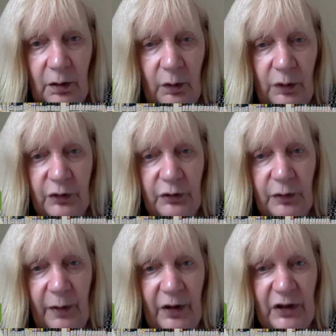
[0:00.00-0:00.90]
When you talk
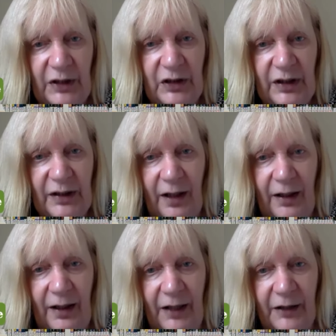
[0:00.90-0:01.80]
about attending
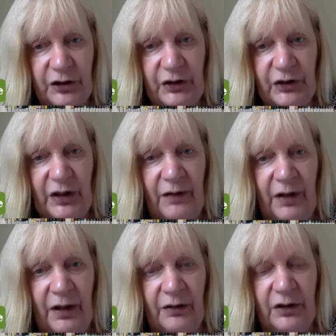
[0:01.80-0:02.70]
lectures in the
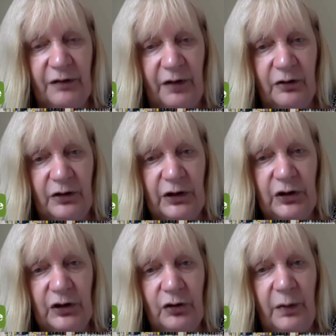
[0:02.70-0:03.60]
English faculty,
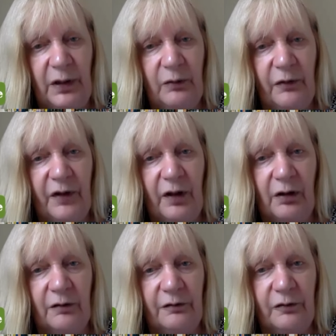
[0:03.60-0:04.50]
do you mean with the
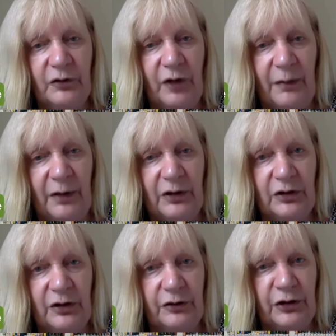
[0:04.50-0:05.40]
current full-time English
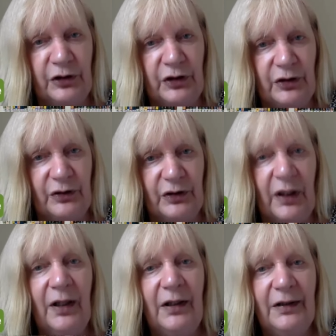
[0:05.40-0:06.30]
literature students?
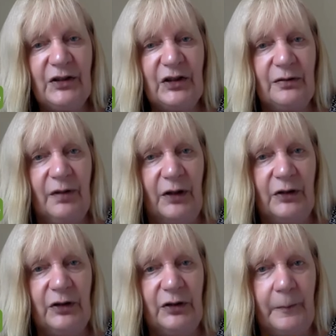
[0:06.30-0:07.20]
Yes, I
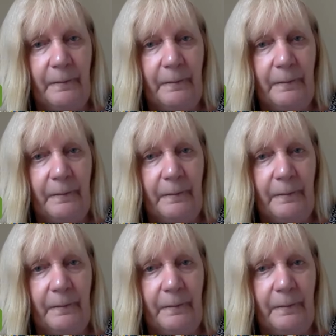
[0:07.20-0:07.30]
do.